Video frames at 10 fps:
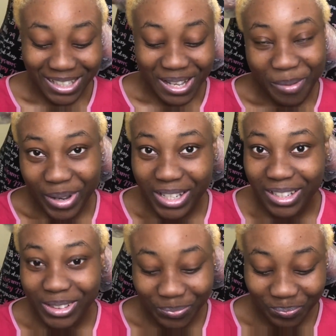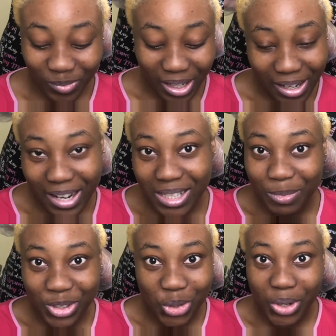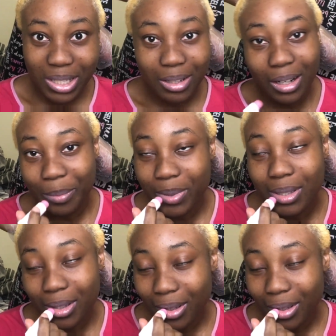But let's moisturize the lips.